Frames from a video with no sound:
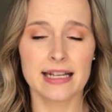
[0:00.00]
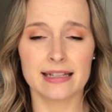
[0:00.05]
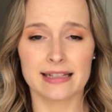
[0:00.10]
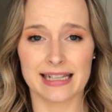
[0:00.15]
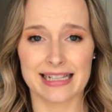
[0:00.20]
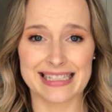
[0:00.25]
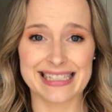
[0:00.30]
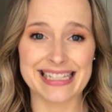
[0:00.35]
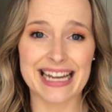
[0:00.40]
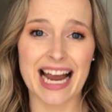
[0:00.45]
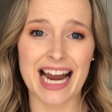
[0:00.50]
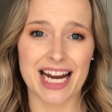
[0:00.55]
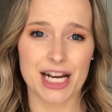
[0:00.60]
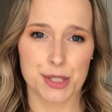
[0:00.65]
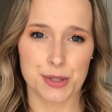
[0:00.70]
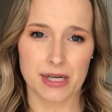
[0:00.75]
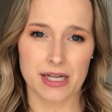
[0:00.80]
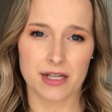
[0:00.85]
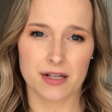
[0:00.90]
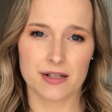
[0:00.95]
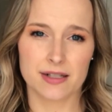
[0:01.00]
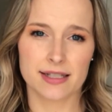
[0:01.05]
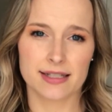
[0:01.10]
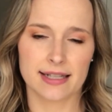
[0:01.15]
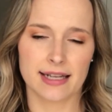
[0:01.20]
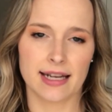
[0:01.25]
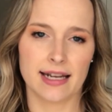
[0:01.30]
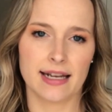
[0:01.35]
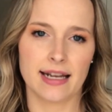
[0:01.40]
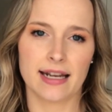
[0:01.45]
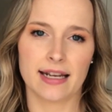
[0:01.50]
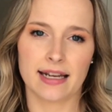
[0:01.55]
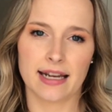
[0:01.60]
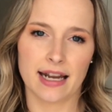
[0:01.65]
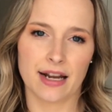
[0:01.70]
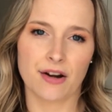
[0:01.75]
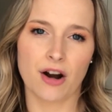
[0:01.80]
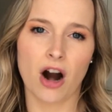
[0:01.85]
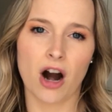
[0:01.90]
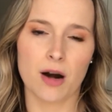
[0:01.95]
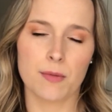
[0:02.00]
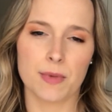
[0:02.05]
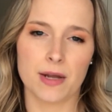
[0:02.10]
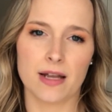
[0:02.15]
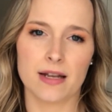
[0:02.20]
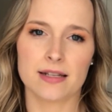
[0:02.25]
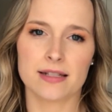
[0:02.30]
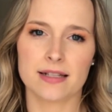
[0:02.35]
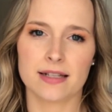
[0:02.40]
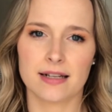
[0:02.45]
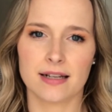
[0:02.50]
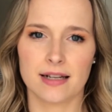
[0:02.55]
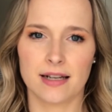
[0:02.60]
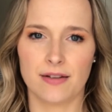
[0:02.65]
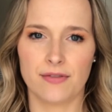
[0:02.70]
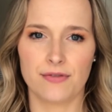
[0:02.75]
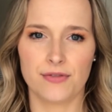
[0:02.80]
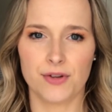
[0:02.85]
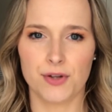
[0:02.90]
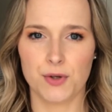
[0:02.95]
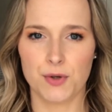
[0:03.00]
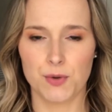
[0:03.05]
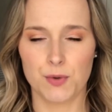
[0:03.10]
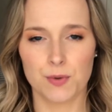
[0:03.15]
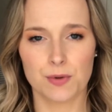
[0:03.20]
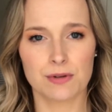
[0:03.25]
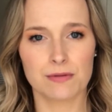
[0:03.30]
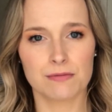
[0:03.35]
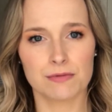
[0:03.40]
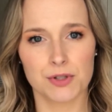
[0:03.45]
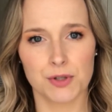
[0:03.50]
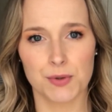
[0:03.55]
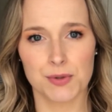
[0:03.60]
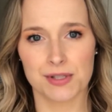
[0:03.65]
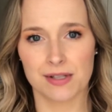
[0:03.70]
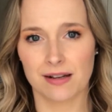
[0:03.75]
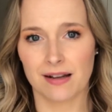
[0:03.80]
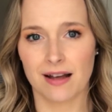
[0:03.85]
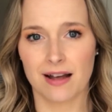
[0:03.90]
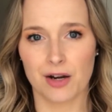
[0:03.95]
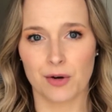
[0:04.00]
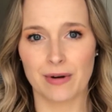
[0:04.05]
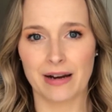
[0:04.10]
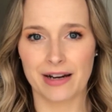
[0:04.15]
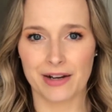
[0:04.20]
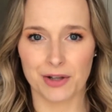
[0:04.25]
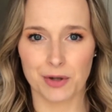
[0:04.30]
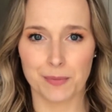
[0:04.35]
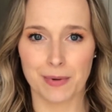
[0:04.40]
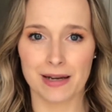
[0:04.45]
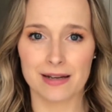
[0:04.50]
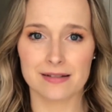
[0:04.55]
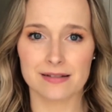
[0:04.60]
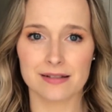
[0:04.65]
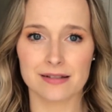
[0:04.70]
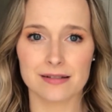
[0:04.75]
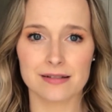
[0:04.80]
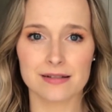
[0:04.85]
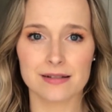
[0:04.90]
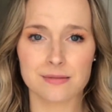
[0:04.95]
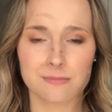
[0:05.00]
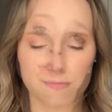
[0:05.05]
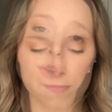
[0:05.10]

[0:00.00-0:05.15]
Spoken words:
like dehydrate your skin and can harm it if you use it on a regular basis.